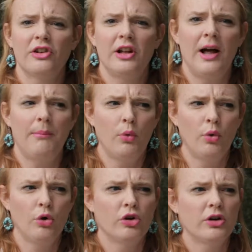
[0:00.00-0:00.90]
a lot
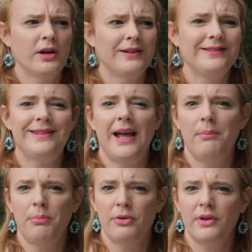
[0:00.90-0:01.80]
more
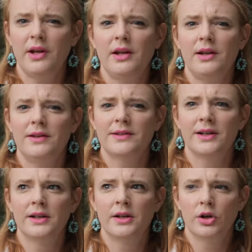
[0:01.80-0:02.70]
depth and
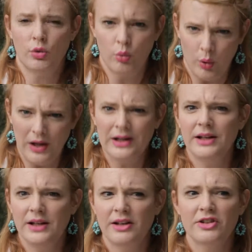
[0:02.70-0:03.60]

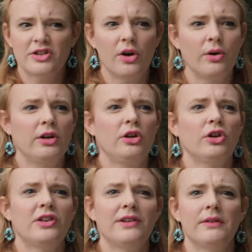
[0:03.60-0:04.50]
quality, and so it
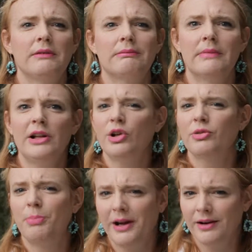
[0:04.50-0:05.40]
looks
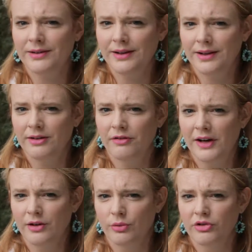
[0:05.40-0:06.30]
better at the end, the
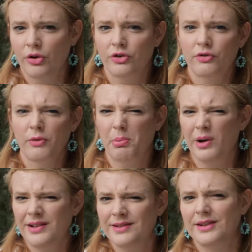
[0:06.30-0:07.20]
final results, for
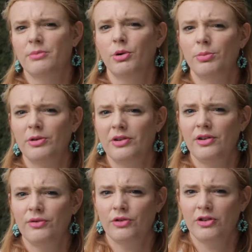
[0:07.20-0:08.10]
printing
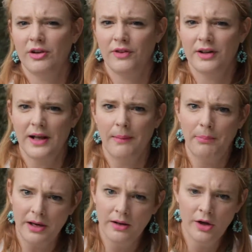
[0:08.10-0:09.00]
purposes, for stuff like that. But